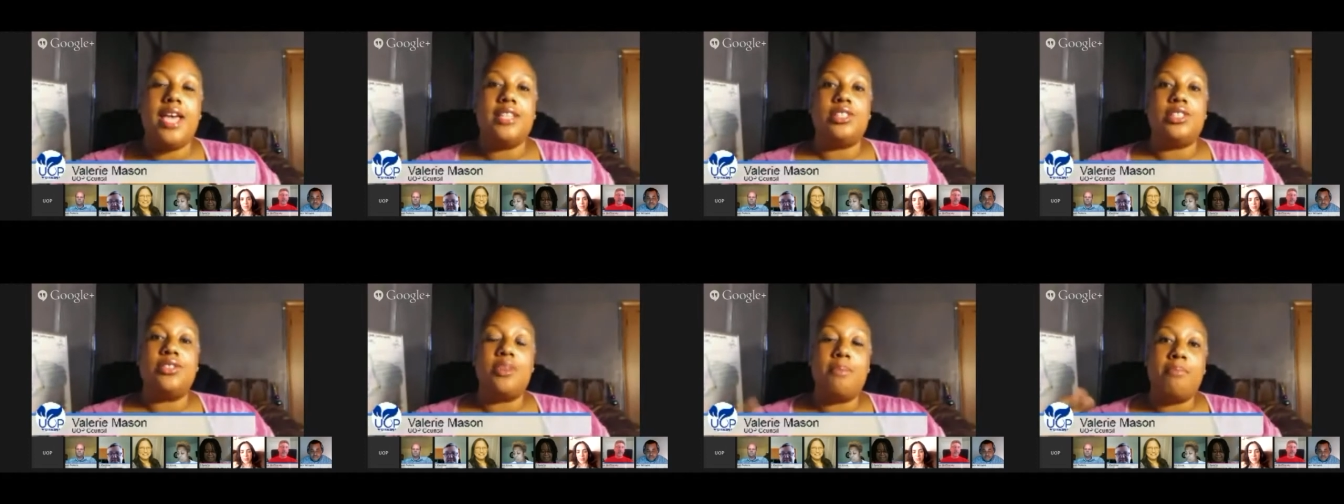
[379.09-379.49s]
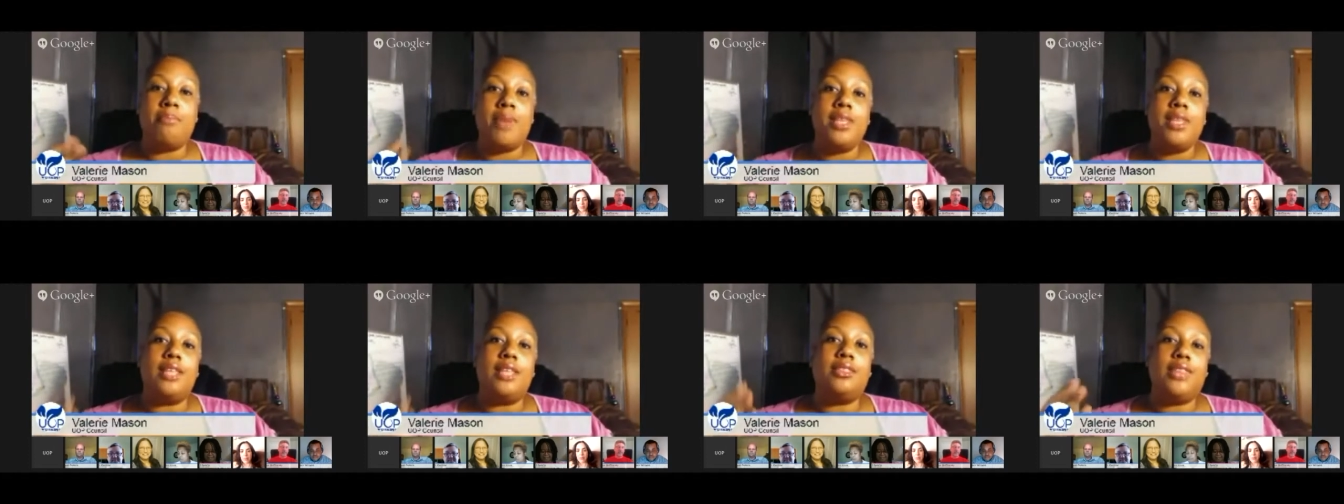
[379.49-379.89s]
So the,
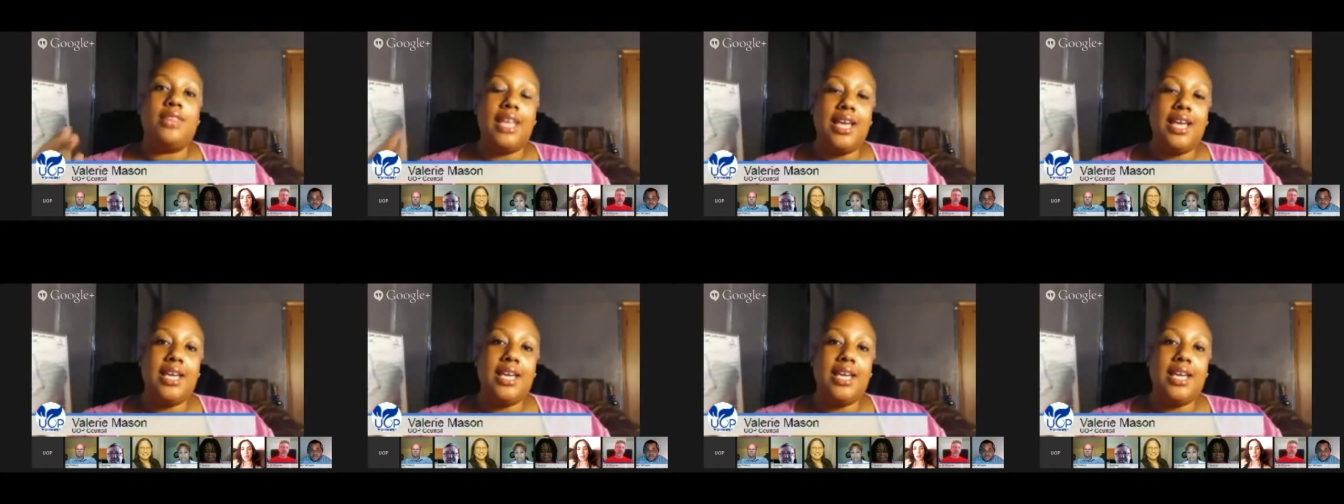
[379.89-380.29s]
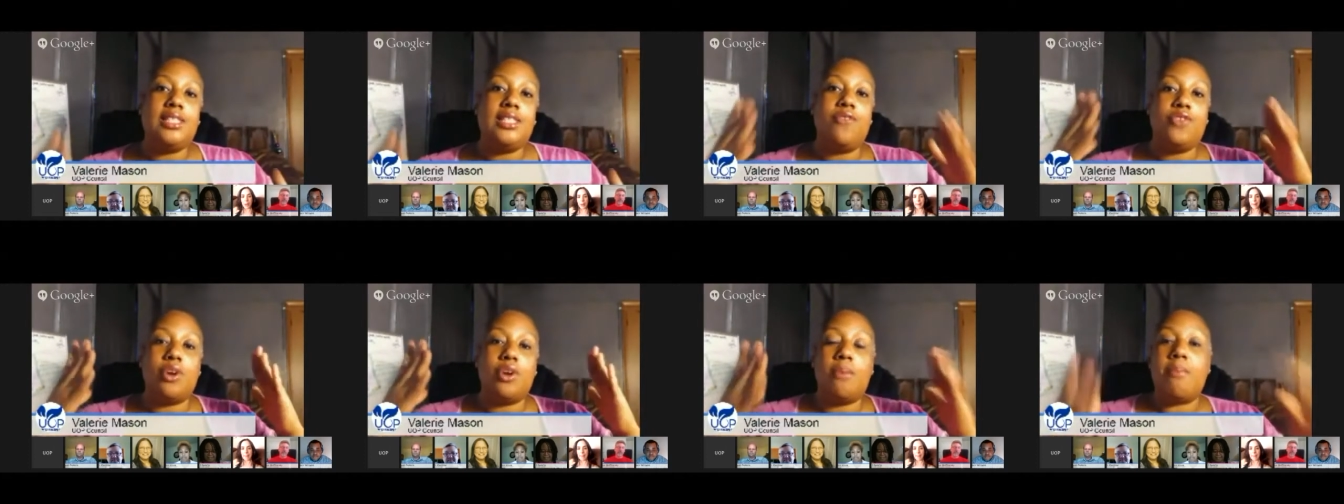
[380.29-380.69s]
the thing is,
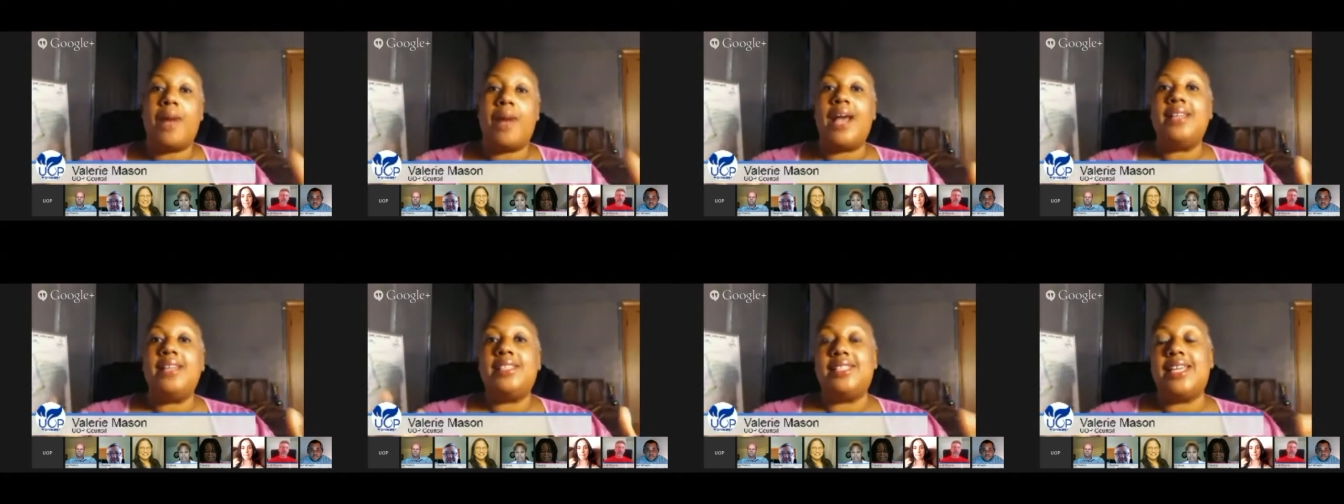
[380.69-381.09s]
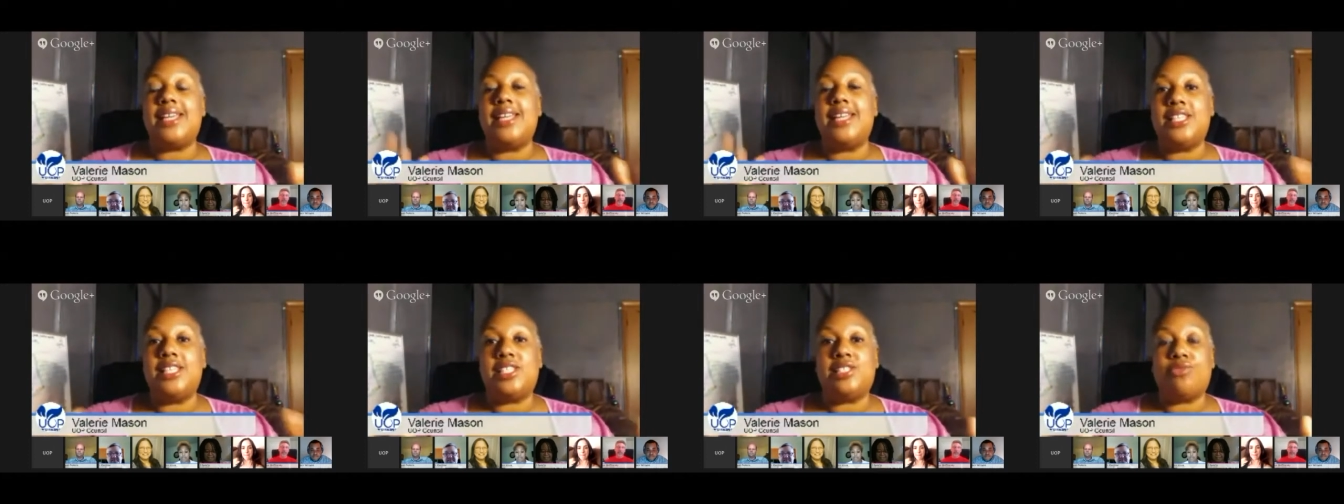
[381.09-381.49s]
if your mindset
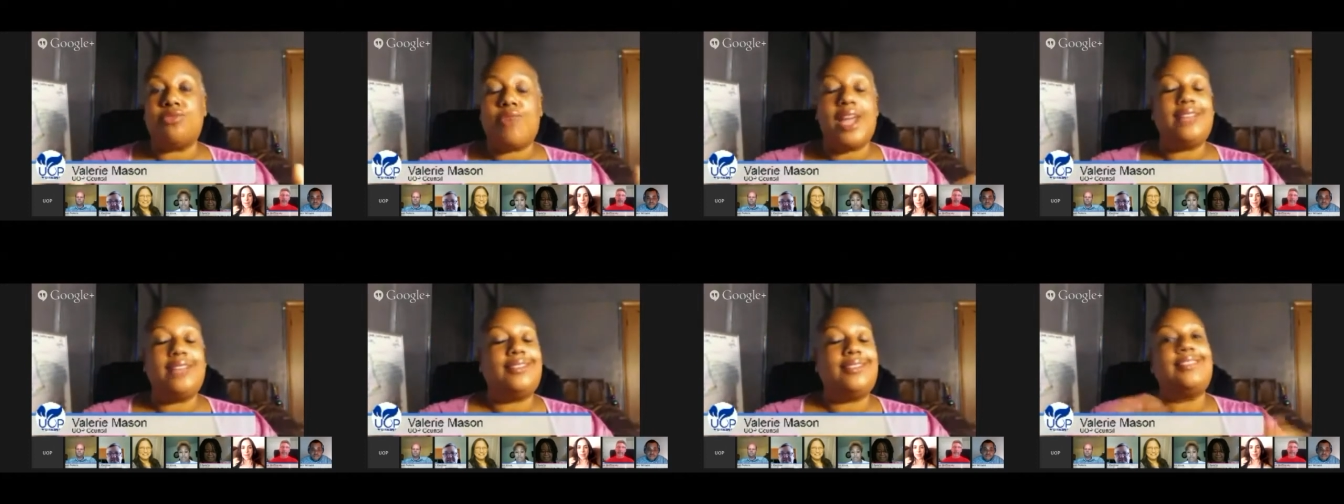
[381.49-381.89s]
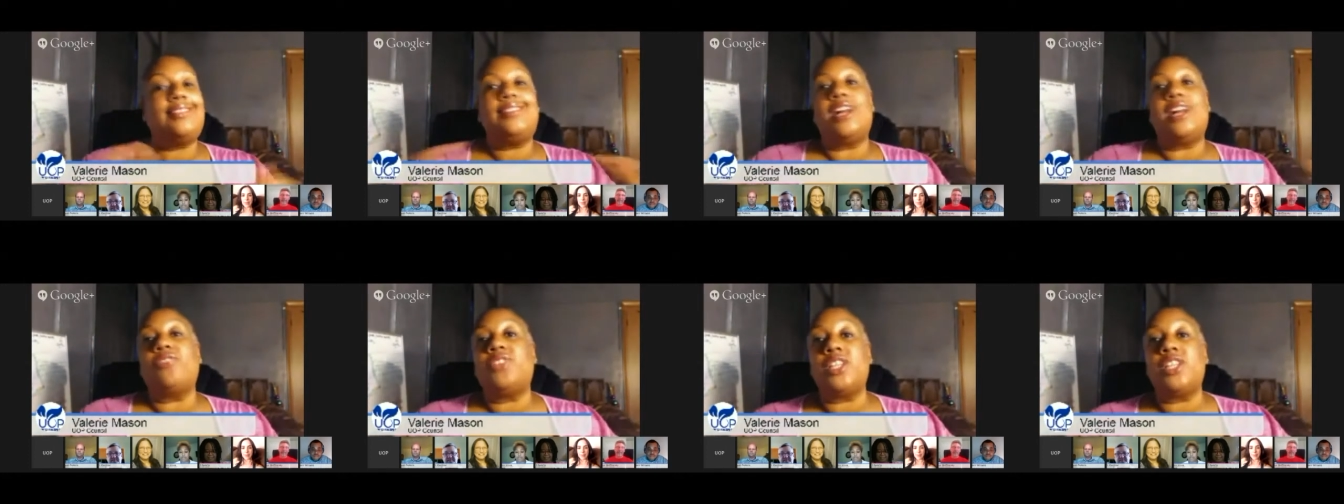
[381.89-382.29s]
isn't right, then
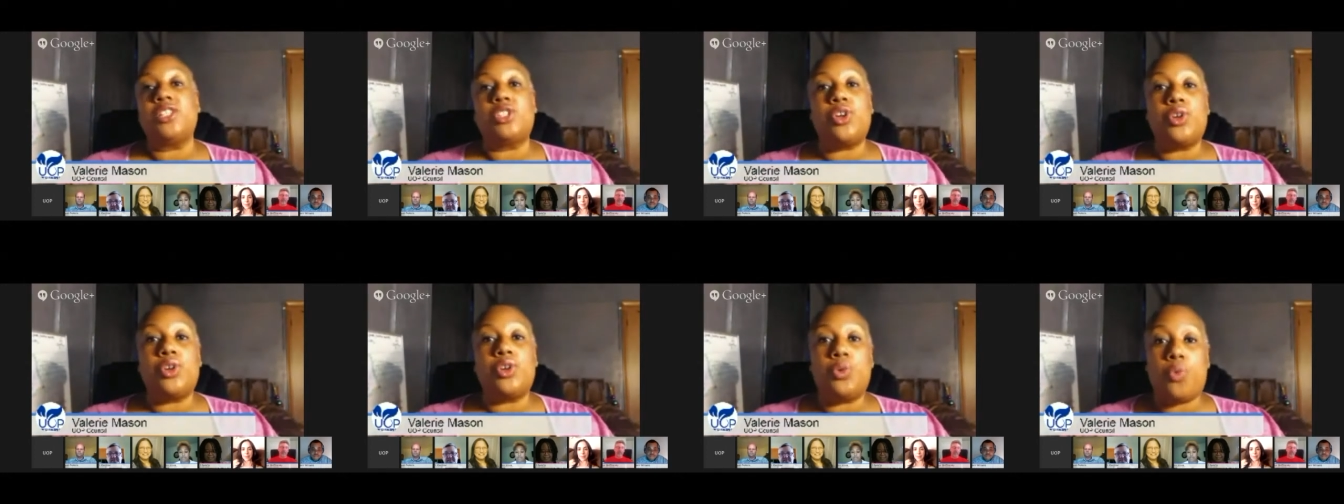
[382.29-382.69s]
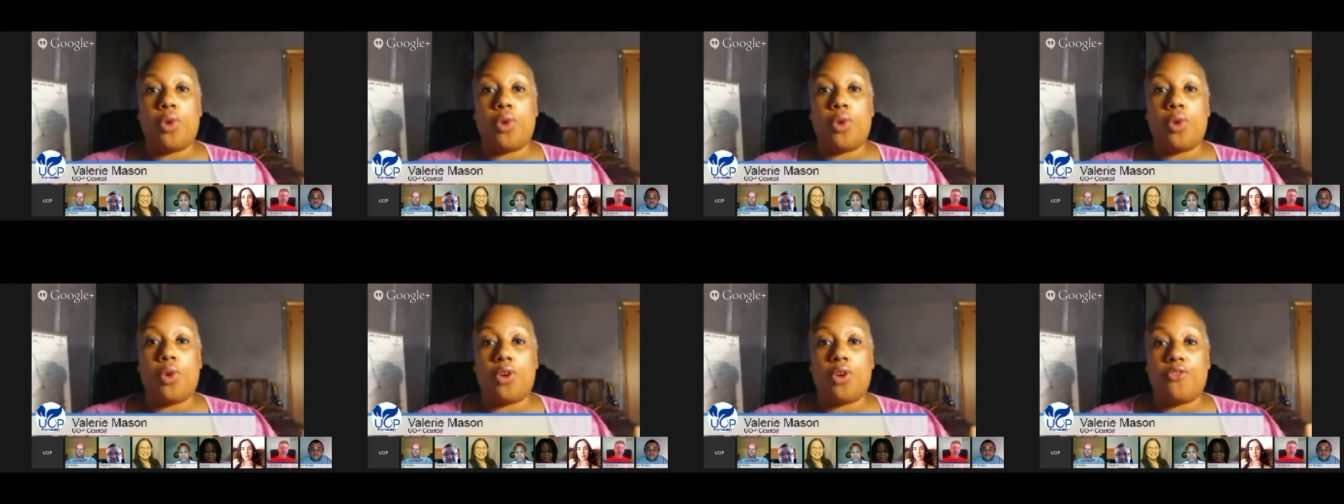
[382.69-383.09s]
nothing is going to
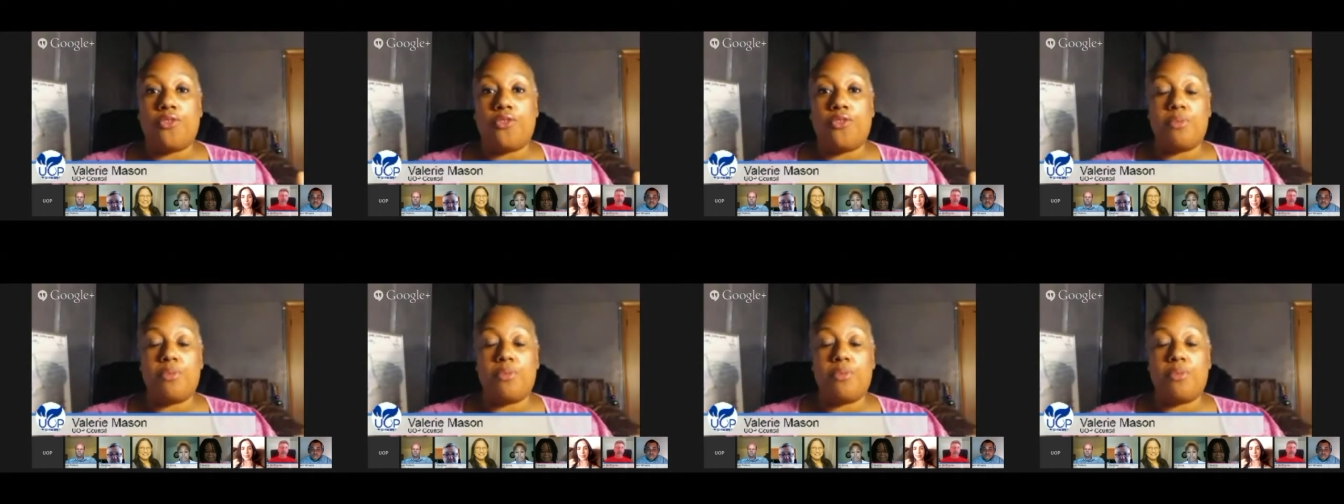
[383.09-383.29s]
work for you.